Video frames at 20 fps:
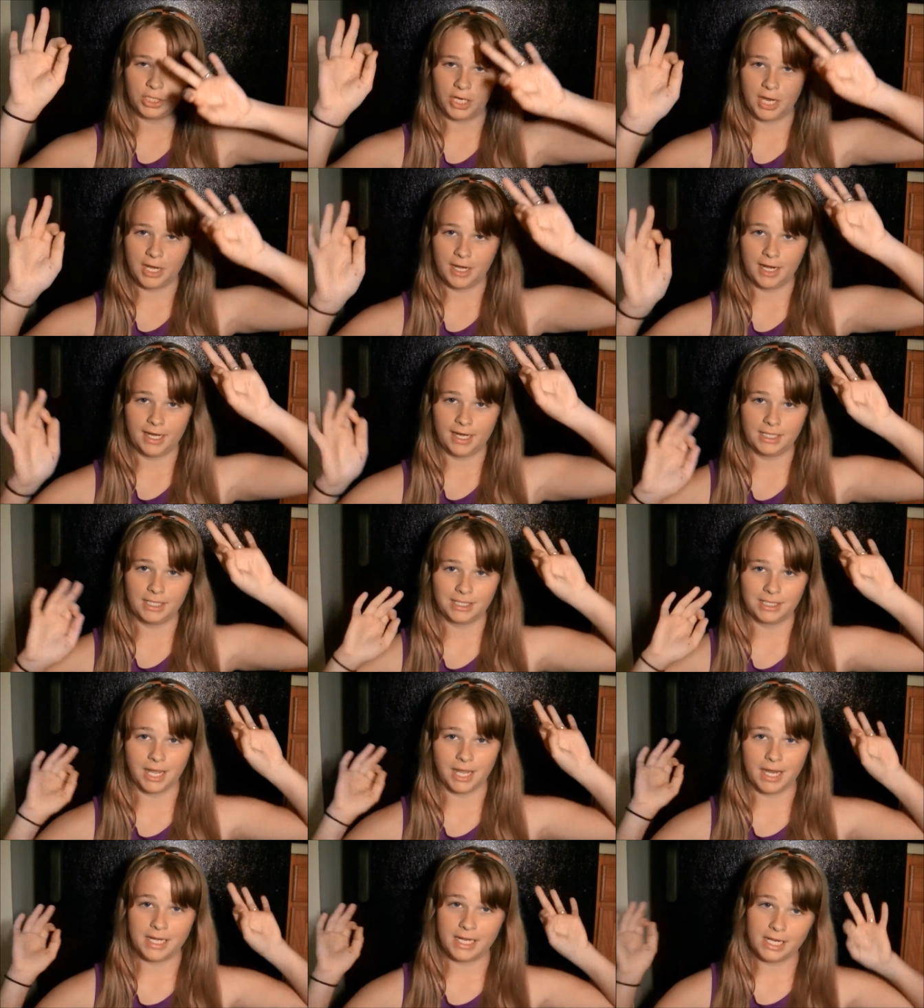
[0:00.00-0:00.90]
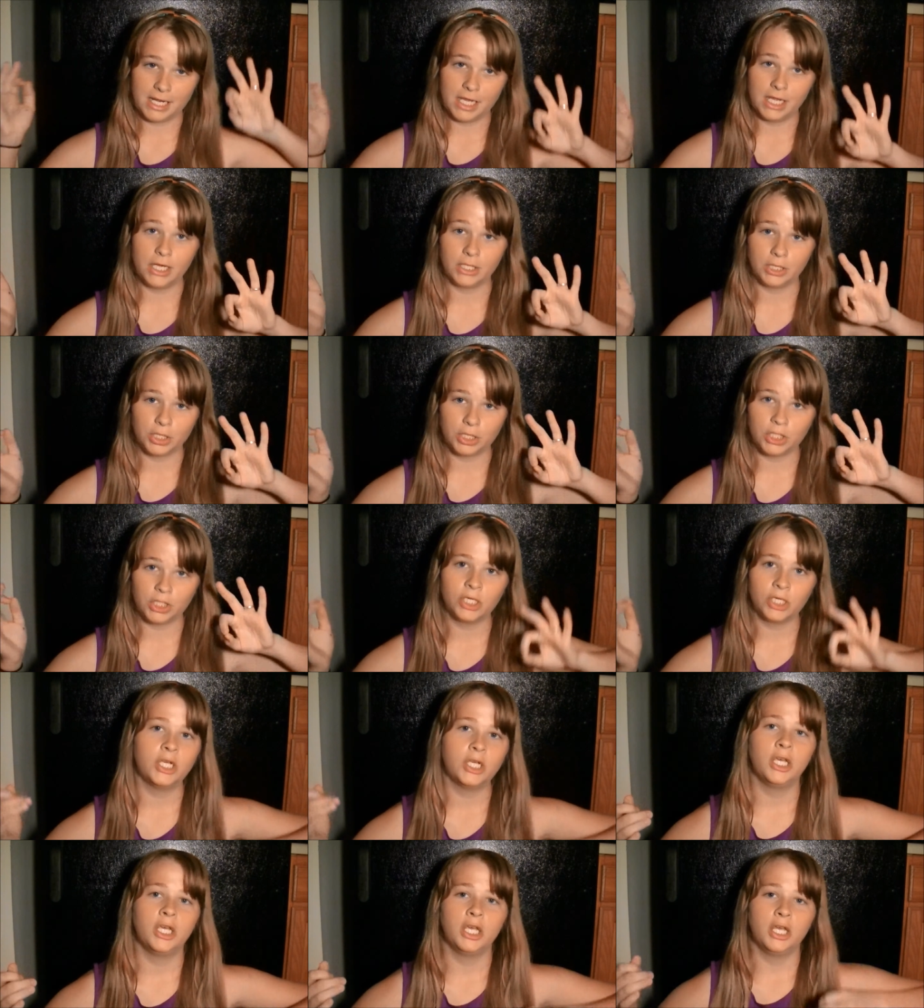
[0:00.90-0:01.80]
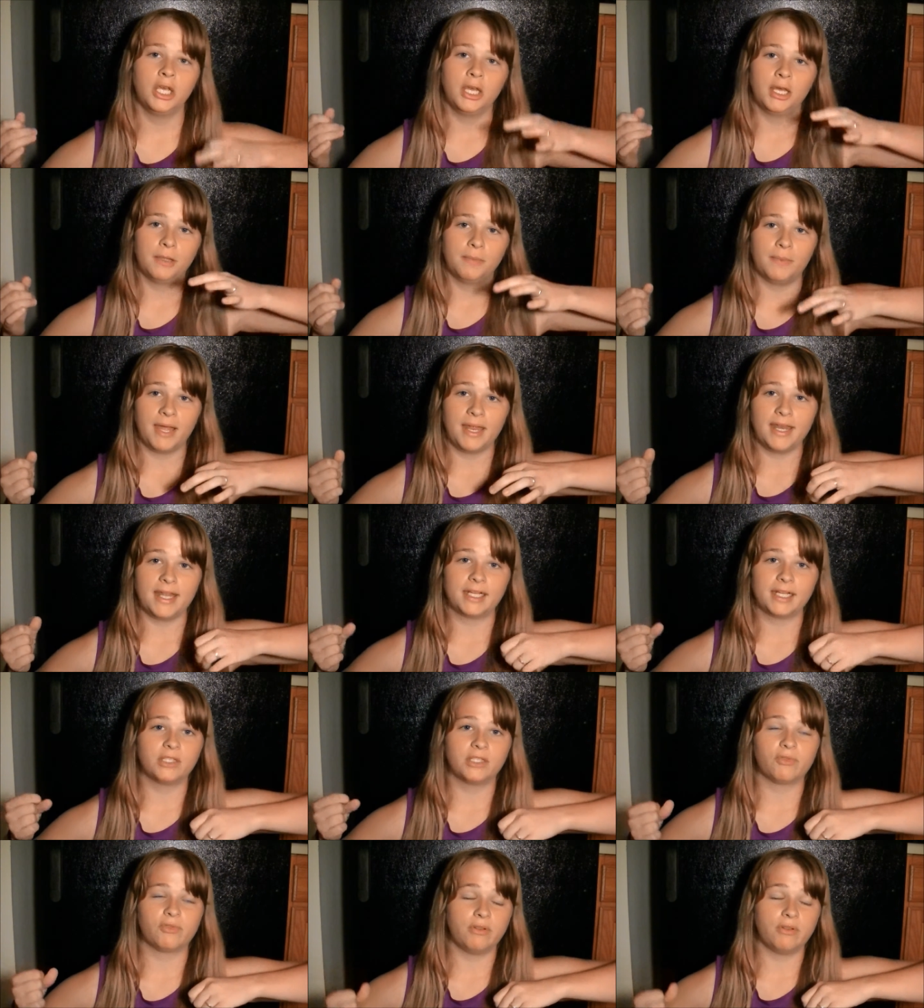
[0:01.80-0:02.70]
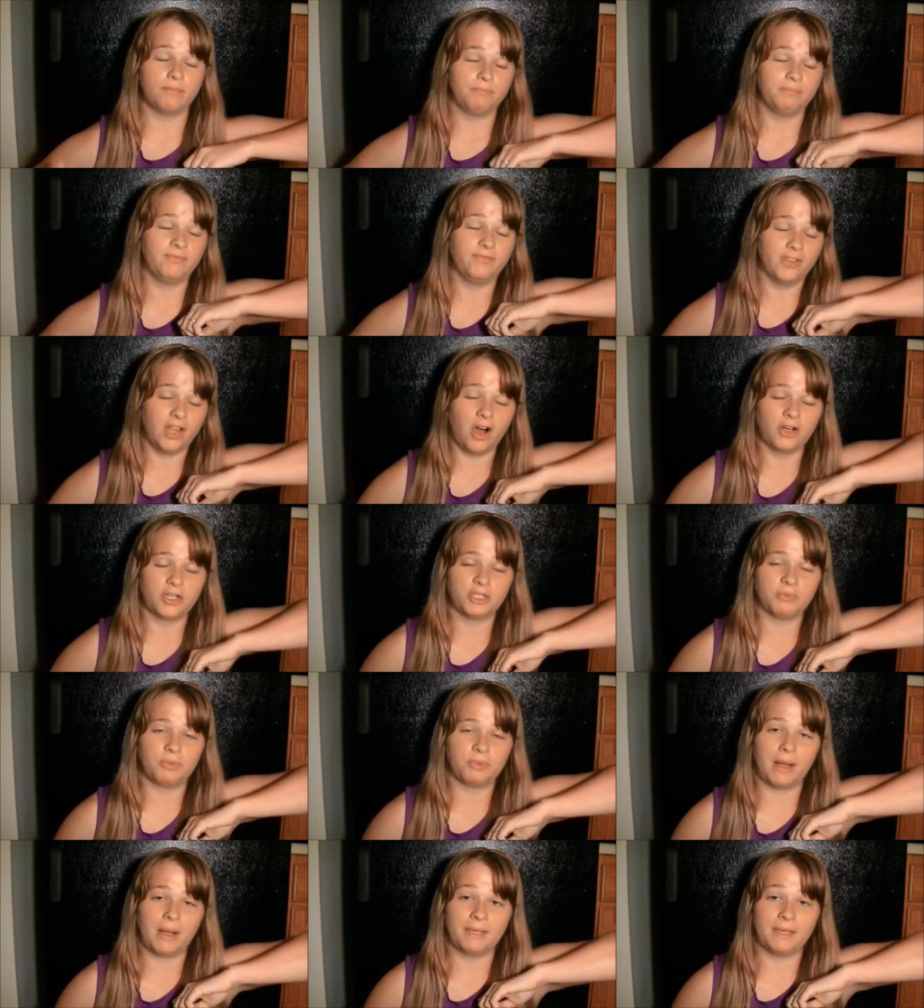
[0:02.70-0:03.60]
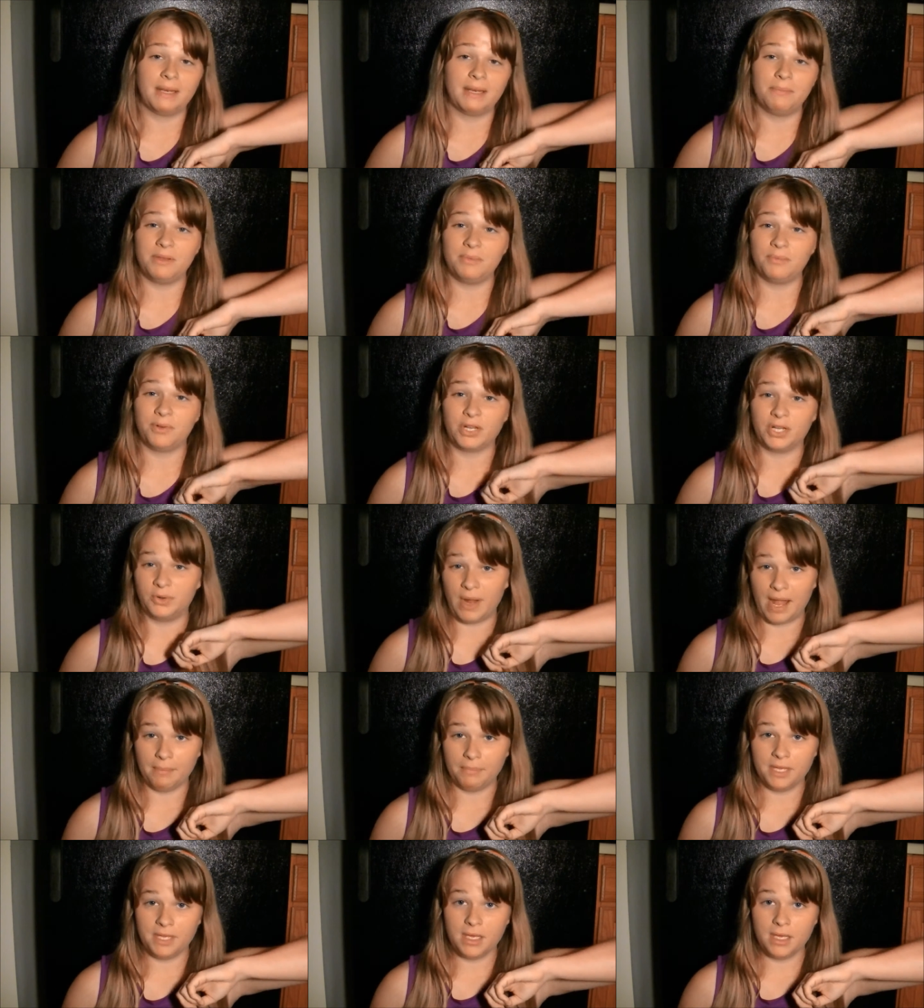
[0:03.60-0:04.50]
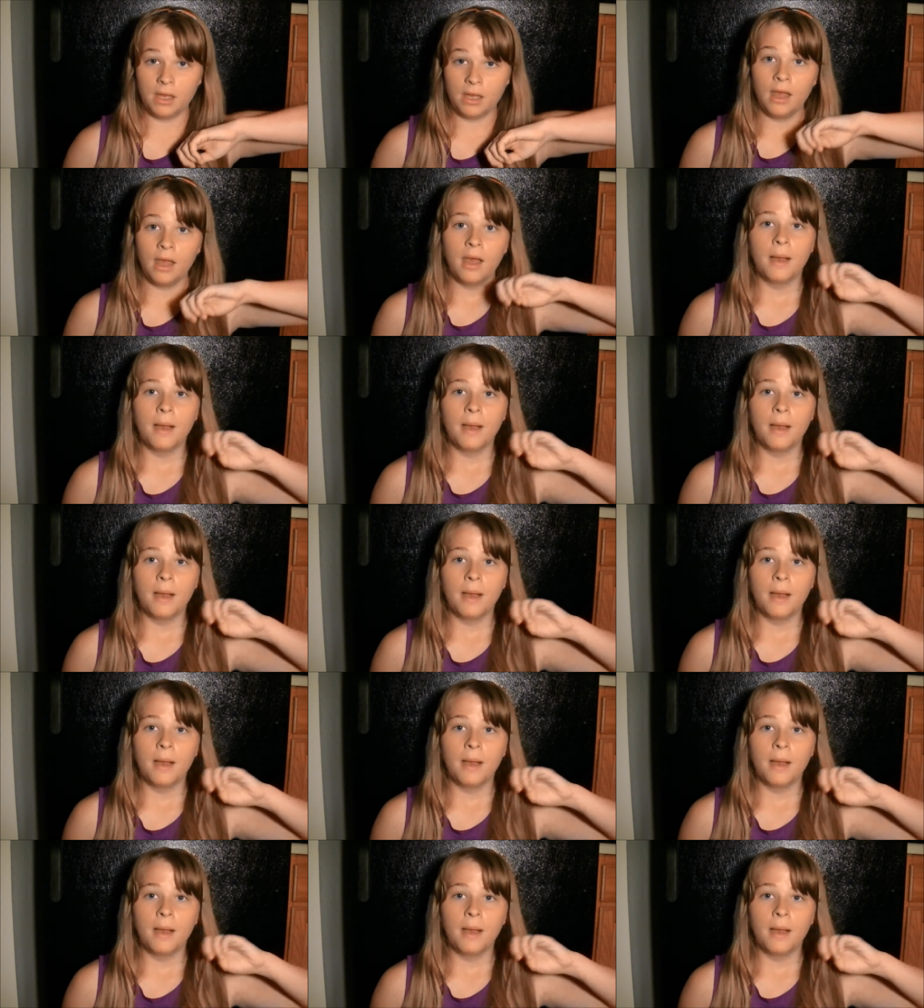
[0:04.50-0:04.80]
and nice lighting-ish. My next 3 vlogs are probably going to be pretty crappy,